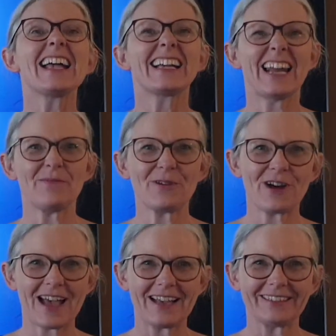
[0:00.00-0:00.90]
Clap your
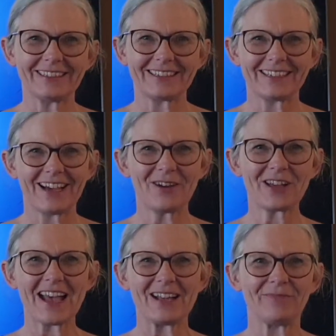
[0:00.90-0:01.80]
hands.
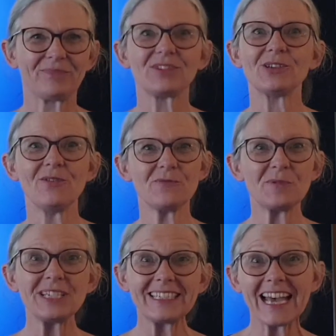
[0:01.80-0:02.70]
Okay, so
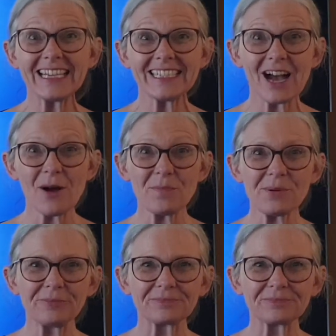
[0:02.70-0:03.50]
everybody standing up?